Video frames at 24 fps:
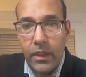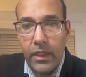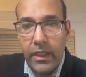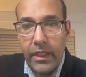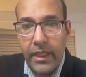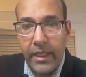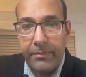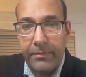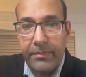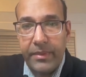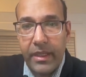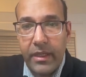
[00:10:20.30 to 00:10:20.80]

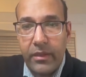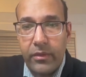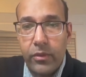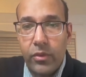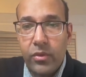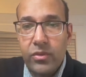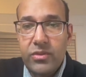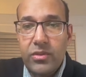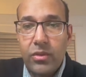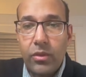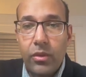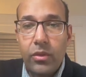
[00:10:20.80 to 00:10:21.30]
Can be a
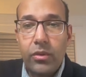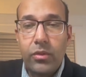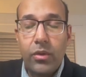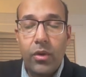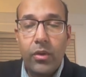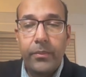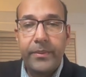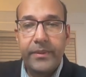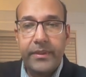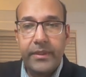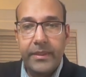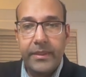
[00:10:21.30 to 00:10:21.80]
closed or
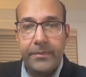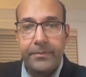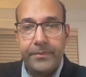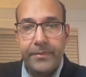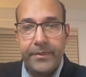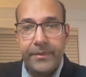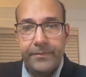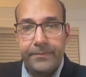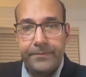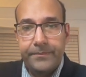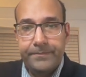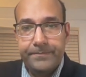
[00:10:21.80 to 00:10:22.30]
open lip.
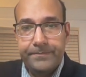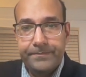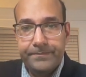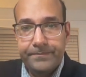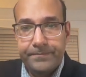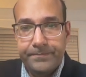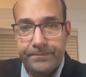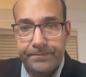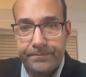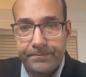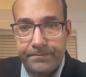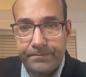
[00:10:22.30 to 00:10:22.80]

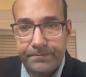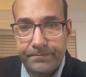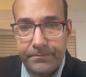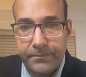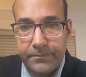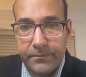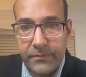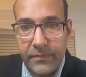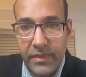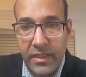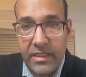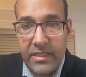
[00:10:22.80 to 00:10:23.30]

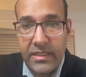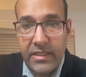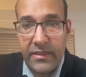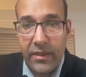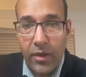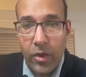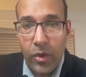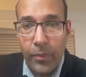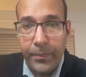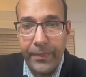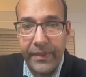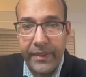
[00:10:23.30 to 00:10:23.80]
This is the
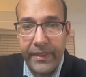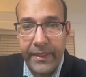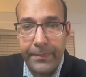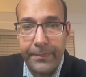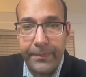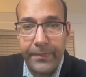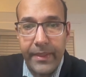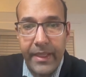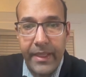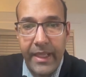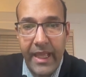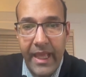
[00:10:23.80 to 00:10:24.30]
open
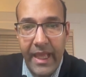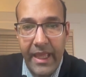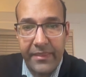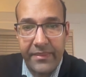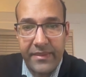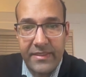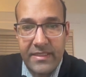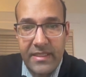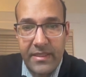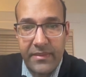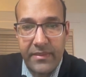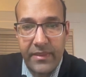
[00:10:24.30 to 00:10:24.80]
lip and
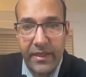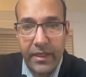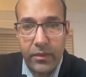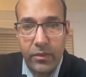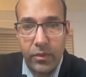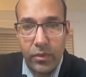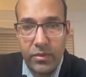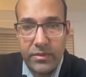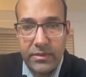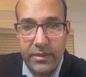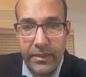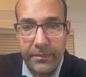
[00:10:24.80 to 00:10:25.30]
this is the
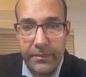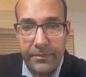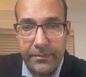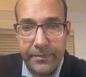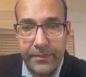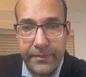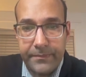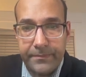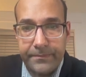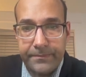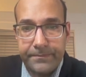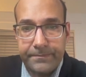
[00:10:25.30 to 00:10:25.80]
closed lip.
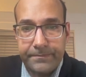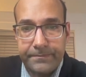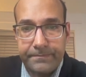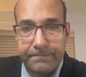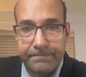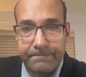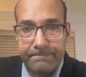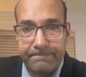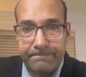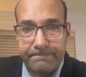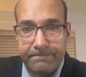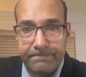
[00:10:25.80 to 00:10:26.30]

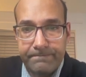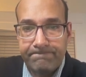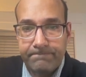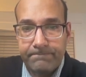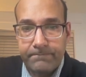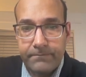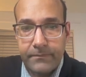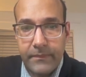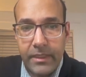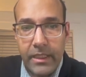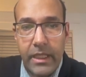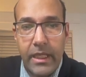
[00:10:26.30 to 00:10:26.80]

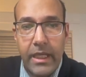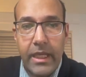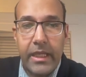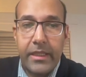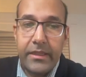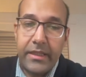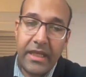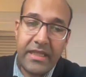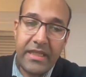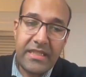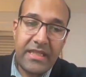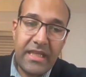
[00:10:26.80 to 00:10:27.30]

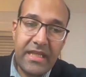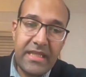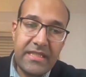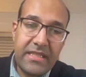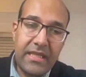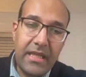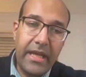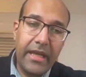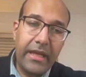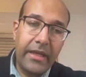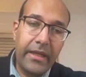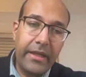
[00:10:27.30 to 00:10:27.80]
Next is
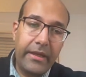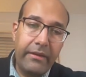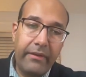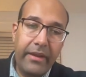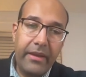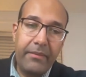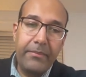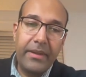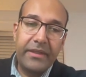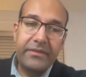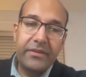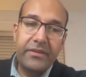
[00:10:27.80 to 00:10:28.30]
gray
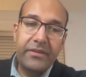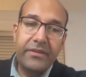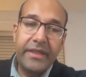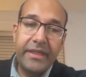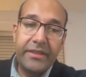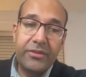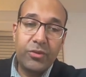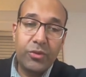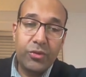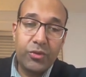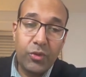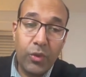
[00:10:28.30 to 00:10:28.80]
matter
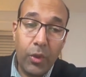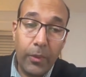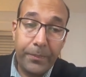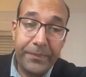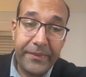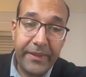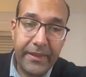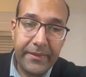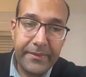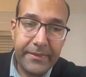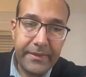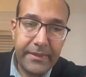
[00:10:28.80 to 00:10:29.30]

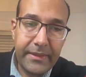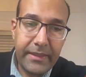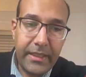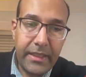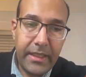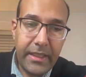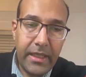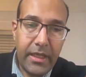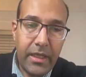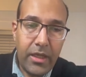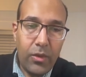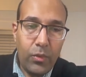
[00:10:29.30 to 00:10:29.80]
heterotropia,
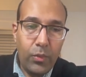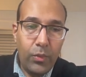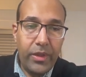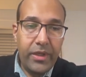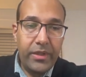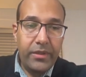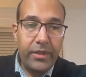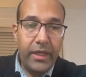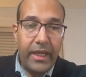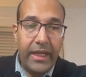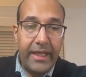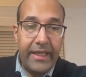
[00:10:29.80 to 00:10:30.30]

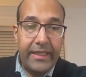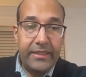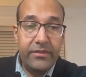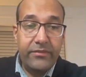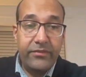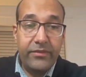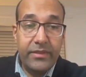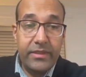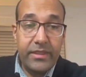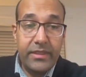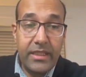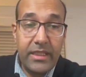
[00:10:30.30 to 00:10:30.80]
where
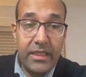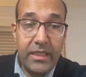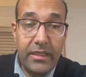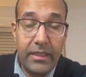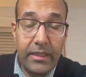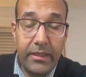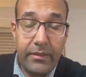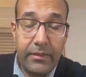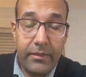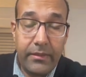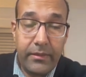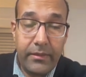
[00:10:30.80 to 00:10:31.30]

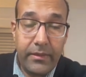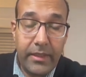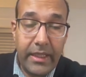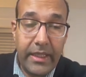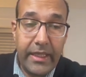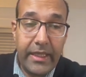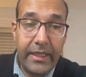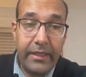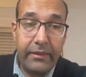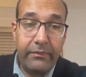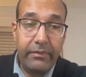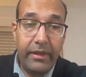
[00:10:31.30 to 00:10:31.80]

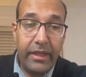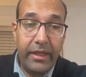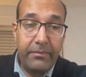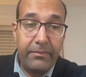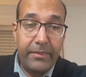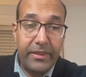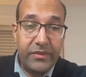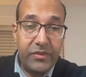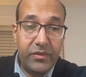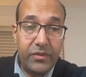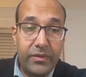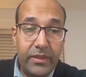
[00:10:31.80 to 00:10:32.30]
the gray
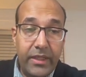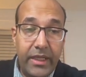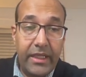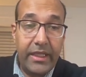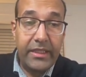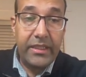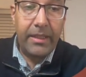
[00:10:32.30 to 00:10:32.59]
matter in